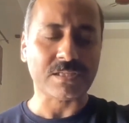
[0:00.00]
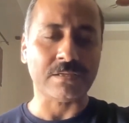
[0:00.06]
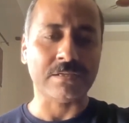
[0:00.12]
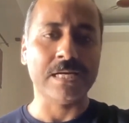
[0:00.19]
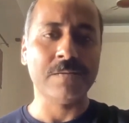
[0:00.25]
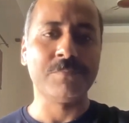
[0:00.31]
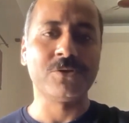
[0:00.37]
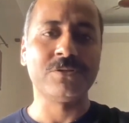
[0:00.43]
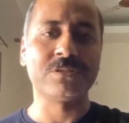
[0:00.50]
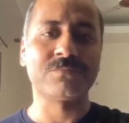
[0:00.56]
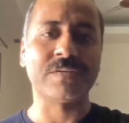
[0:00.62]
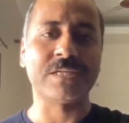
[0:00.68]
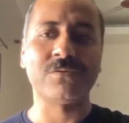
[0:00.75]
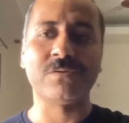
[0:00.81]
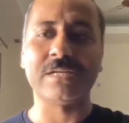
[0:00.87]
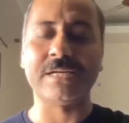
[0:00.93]
right? Because
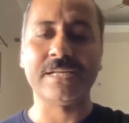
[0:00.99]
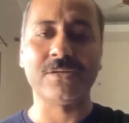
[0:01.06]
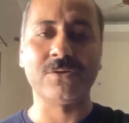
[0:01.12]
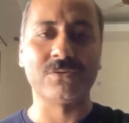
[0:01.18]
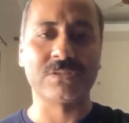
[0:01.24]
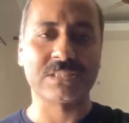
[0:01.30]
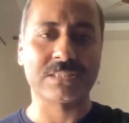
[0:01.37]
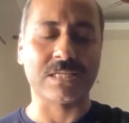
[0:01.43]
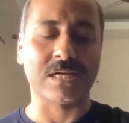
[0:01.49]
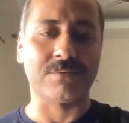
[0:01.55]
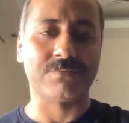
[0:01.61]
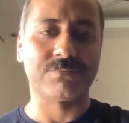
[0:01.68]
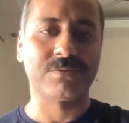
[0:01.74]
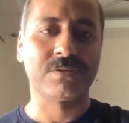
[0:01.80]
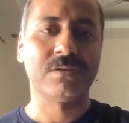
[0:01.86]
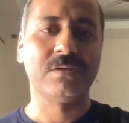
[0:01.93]
when you are reading good stuff,
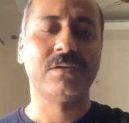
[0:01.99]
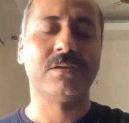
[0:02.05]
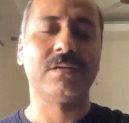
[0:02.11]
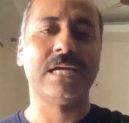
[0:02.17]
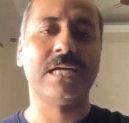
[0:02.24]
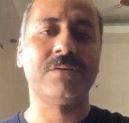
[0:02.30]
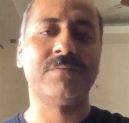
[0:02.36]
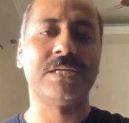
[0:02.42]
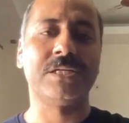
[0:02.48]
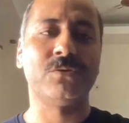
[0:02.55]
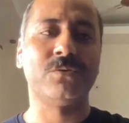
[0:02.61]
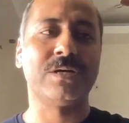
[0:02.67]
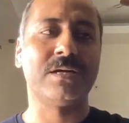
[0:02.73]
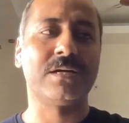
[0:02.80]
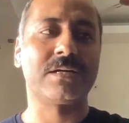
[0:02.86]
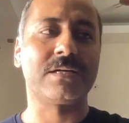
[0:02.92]
right, when you
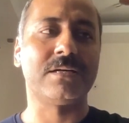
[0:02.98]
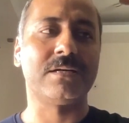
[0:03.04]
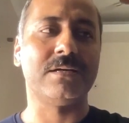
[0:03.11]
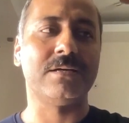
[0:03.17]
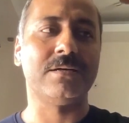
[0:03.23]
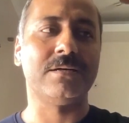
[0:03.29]
are